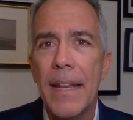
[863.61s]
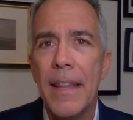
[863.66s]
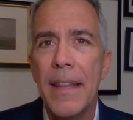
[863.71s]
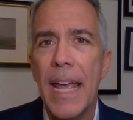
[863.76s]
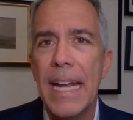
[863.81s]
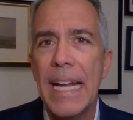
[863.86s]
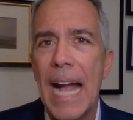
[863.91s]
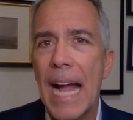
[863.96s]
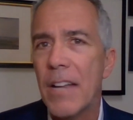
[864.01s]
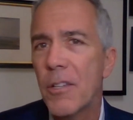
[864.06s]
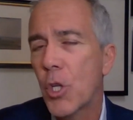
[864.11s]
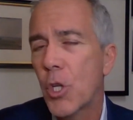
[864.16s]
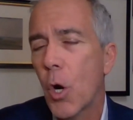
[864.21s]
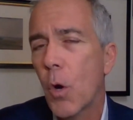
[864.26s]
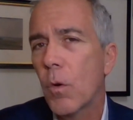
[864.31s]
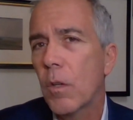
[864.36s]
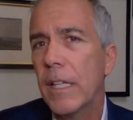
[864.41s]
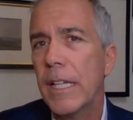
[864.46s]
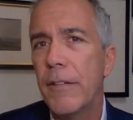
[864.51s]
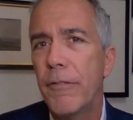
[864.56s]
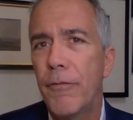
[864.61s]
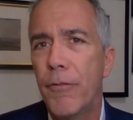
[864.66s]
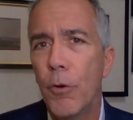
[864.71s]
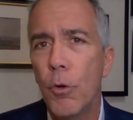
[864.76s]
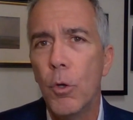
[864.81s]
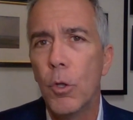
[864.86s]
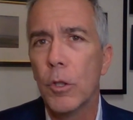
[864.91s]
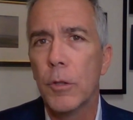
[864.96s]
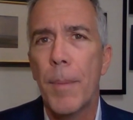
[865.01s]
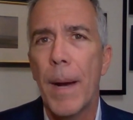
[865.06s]
and they got totally
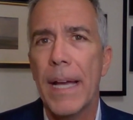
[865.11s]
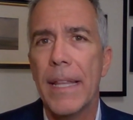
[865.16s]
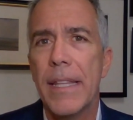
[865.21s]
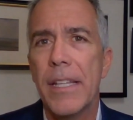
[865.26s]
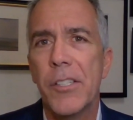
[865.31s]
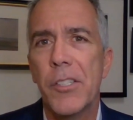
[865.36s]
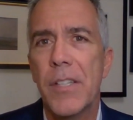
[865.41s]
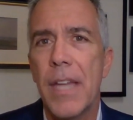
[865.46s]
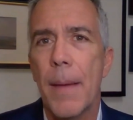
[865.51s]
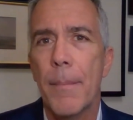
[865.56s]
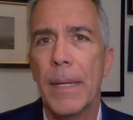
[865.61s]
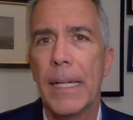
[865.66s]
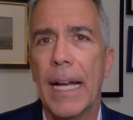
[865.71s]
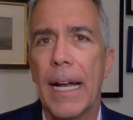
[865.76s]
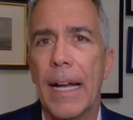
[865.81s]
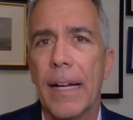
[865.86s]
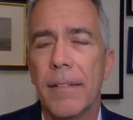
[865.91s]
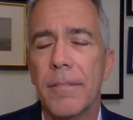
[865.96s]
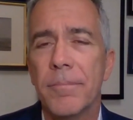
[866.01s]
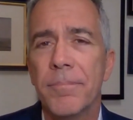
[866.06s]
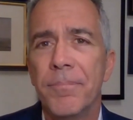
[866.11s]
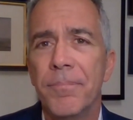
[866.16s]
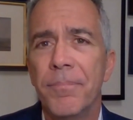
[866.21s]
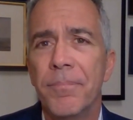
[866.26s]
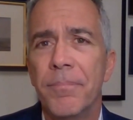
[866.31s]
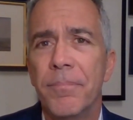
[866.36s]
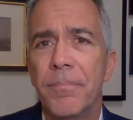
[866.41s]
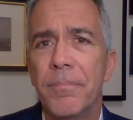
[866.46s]
fooled by this demagogue.